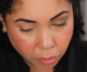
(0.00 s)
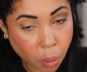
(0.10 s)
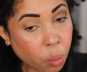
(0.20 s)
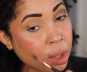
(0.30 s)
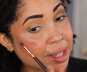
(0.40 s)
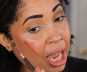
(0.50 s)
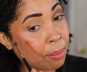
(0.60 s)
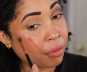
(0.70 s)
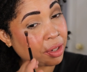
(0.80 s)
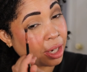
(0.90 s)
what
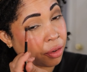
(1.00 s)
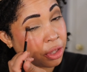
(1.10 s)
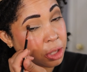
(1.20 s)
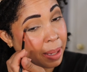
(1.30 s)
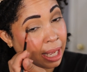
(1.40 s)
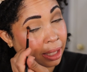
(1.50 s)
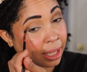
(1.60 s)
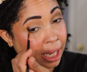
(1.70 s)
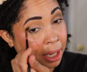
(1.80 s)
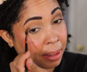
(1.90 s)
time of year this
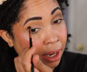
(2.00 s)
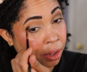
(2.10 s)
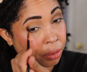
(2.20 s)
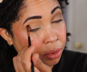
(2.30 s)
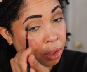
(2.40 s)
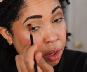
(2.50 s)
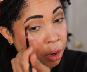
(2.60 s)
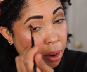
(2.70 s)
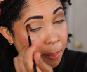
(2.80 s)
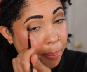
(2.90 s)
palette came out
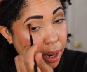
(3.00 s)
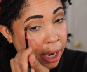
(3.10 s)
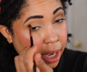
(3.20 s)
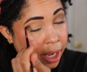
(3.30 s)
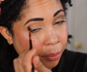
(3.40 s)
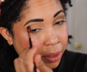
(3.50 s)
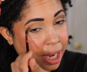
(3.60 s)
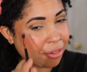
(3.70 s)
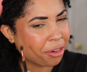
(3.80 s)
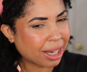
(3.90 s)
but
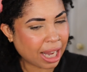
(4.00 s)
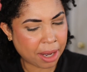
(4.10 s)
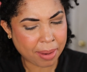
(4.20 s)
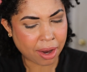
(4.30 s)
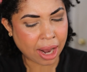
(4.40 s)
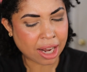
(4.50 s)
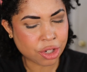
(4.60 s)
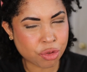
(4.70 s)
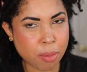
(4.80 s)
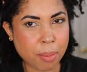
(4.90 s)
whenever it came out, I
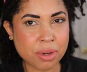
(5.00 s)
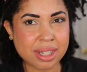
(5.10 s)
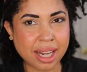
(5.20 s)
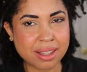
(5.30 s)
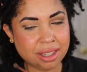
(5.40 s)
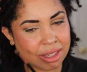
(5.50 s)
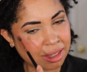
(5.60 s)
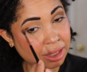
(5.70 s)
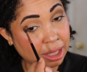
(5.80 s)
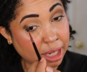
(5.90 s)
just remember saying, This
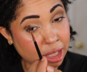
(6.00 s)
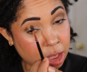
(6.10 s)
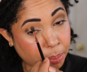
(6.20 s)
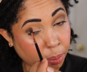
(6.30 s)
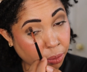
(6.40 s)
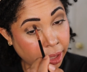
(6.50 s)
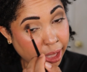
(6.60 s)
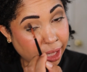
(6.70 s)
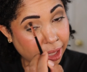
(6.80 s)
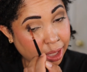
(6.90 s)
looks like
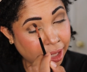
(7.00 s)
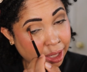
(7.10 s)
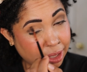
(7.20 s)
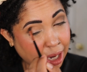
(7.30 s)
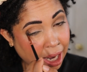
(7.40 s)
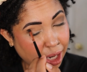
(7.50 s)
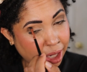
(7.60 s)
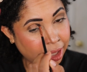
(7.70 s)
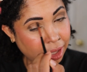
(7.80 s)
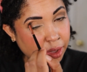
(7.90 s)
spring. And
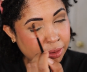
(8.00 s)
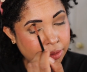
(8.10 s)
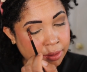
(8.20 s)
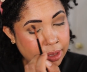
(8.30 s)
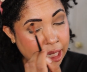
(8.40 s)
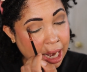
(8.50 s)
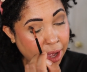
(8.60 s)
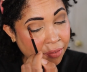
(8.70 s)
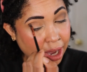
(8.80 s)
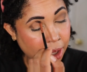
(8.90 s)
I did
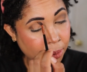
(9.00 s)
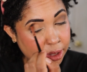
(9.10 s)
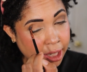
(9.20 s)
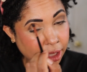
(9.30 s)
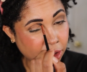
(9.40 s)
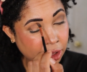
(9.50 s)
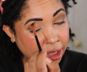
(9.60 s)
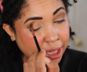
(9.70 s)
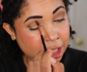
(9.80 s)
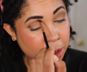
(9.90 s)
not find it
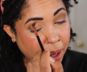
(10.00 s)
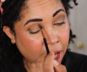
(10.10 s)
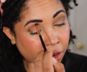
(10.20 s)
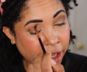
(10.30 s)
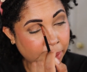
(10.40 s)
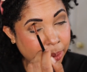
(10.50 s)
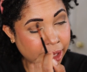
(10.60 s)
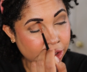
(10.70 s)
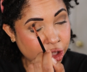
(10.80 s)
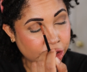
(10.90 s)
particularly inspiring,
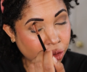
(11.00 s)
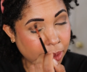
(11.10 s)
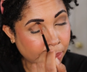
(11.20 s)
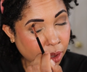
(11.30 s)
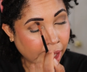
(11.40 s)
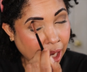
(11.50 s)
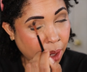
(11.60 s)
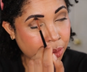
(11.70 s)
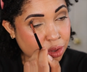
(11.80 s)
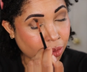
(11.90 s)
but just remember, like,
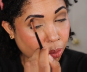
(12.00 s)
I was